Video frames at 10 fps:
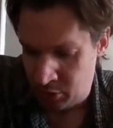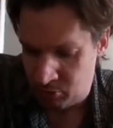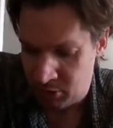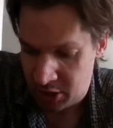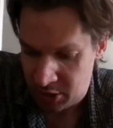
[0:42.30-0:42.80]

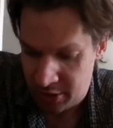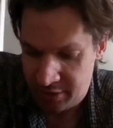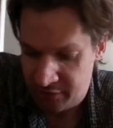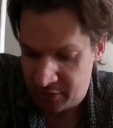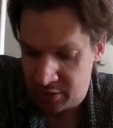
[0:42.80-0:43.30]
while
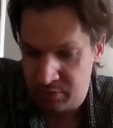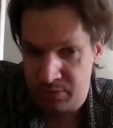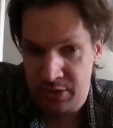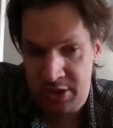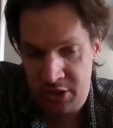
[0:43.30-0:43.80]
having the
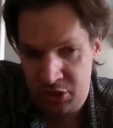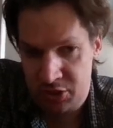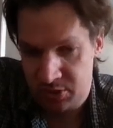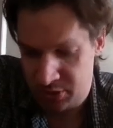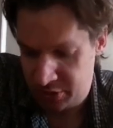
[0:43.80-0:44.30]

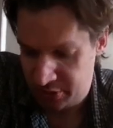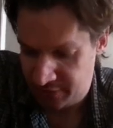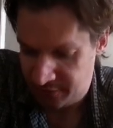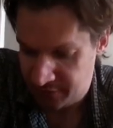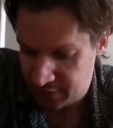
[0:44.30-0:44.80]
potential to
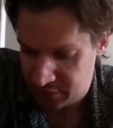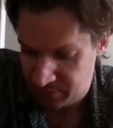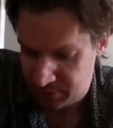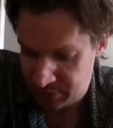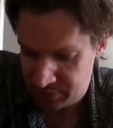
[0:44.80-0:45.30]

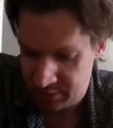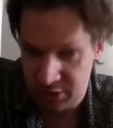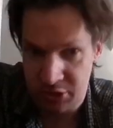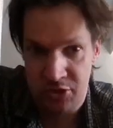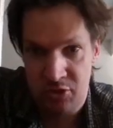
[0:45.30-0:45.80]
develop
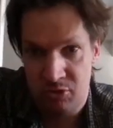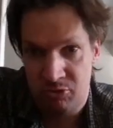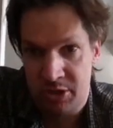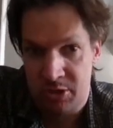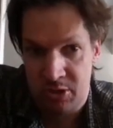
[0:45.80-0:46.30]
into a
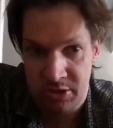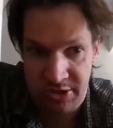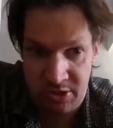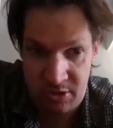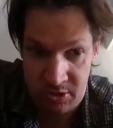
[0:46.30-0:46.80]
regular
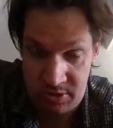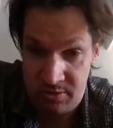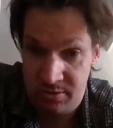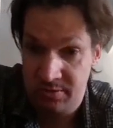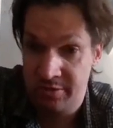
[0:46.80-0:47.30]
starter.
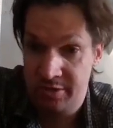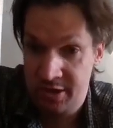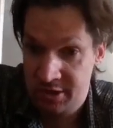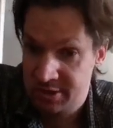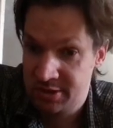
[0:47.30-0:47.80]

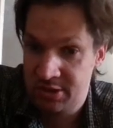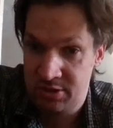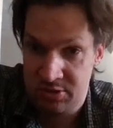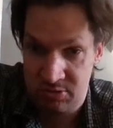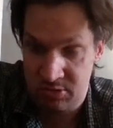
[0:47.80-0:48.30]
That
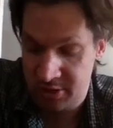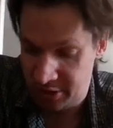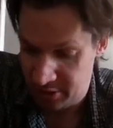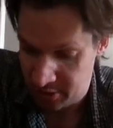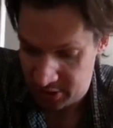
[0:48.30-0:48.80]
sounds
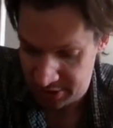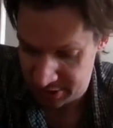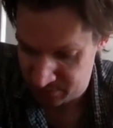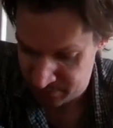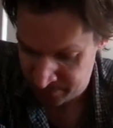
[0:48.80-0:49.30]
really
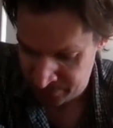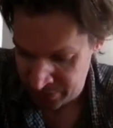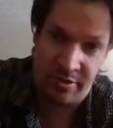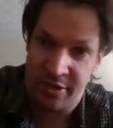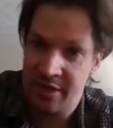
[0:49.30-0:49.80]
awesome.
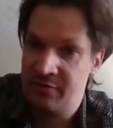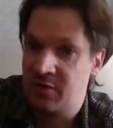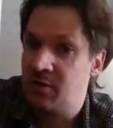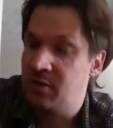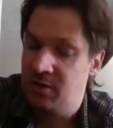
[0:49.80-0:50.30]
Kevin
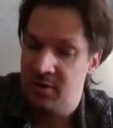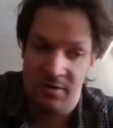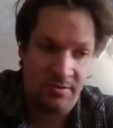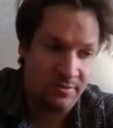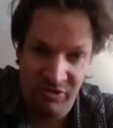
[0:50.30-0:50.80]
Huerter,
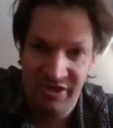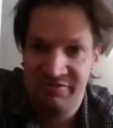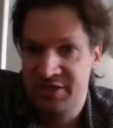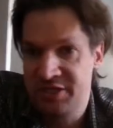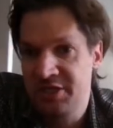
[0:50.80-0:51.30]
we've
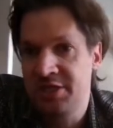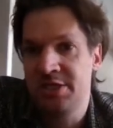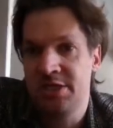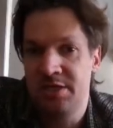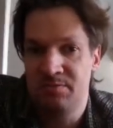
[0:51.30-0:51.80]
seen
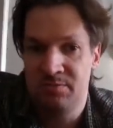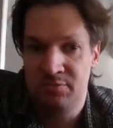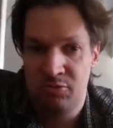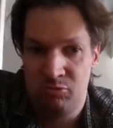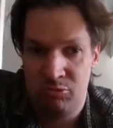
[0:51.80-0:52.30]
him
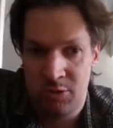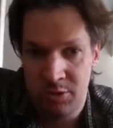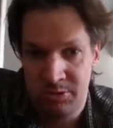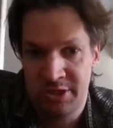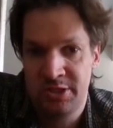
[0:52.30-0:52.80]

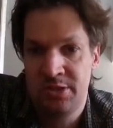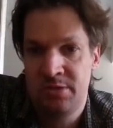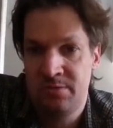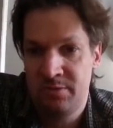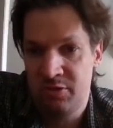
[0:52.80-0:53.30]
roast
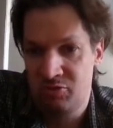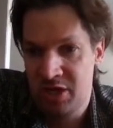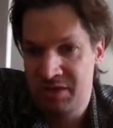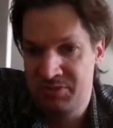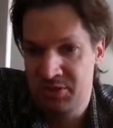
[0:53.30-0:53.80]
the
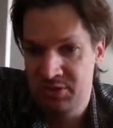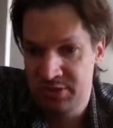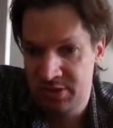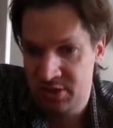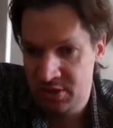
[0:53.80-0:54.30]

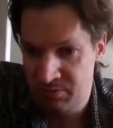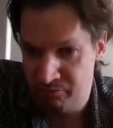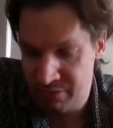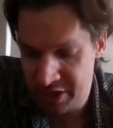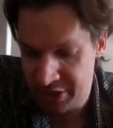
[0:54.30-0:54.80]
Raptors on
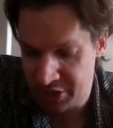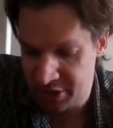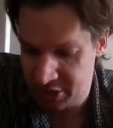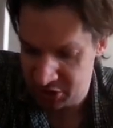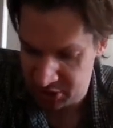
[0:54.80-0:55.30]
many
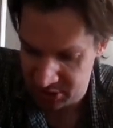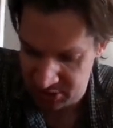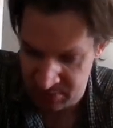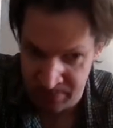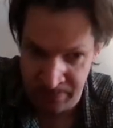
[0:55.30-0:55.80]
occasions.